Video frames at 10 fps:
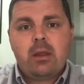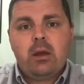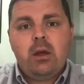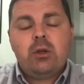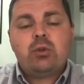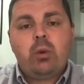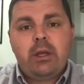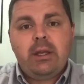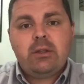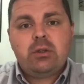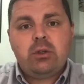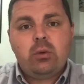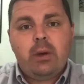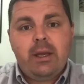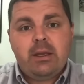So what you need to do
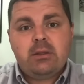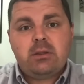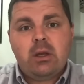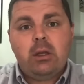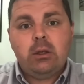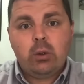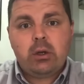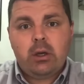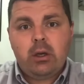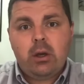is look at